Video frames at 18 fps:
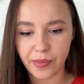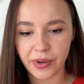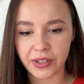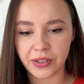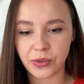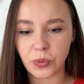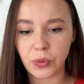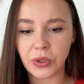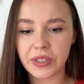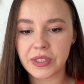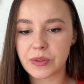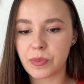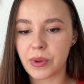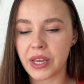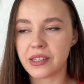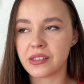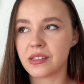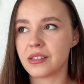and
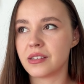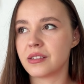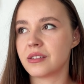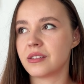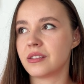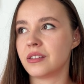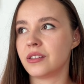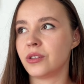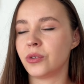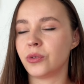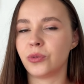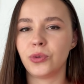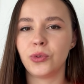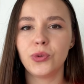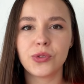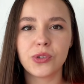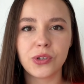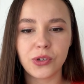workspaces,
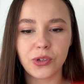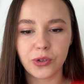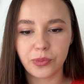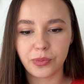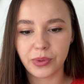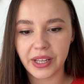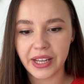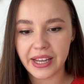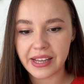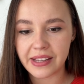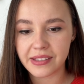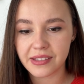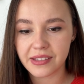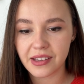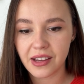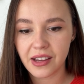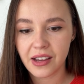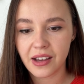losing your
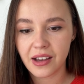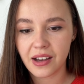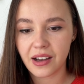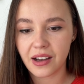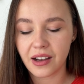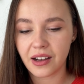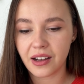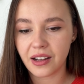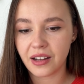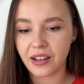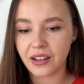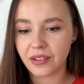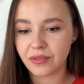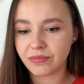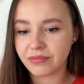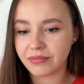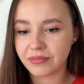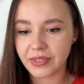place,
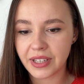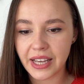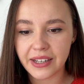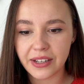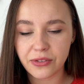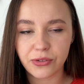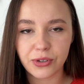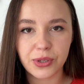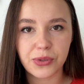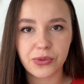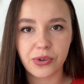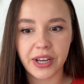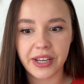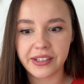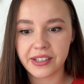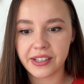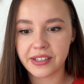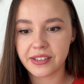getting
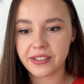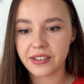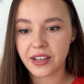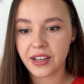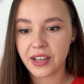frustrated.